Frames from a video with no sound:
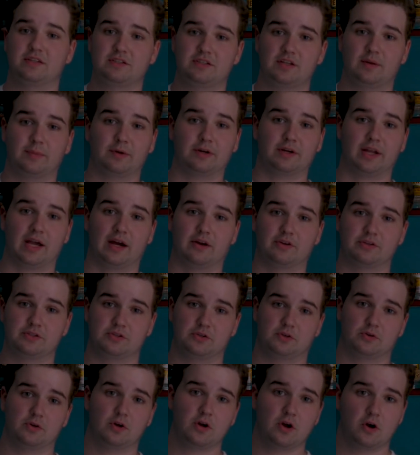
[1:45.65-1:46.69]
it's summer now,
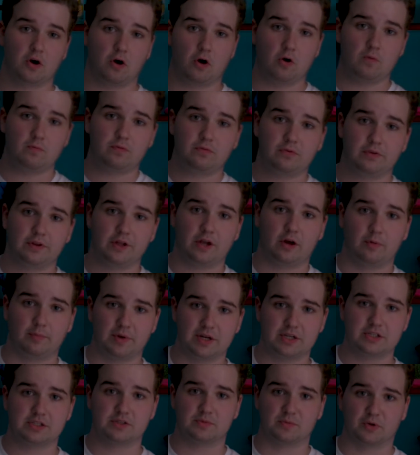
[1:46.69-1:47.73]
so hopefully I'll
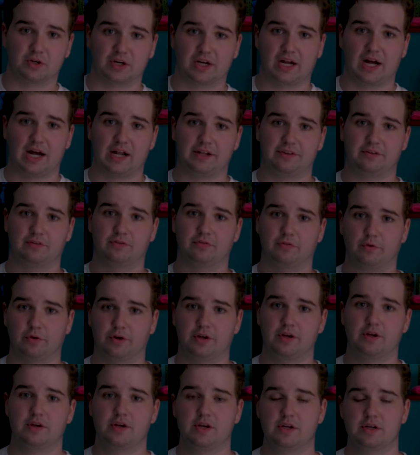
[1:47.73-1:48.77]
make some more content
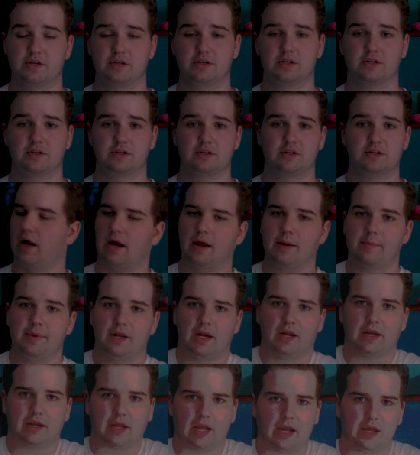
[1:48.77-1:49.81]
for you. I
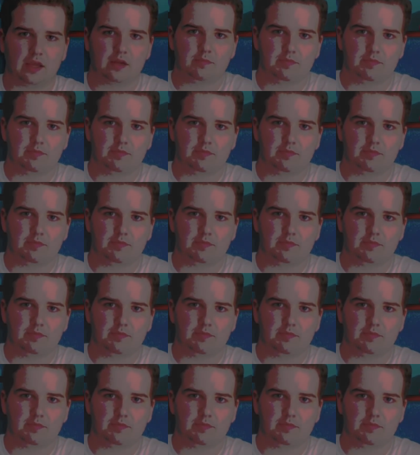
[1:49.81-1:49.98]
mean, I, I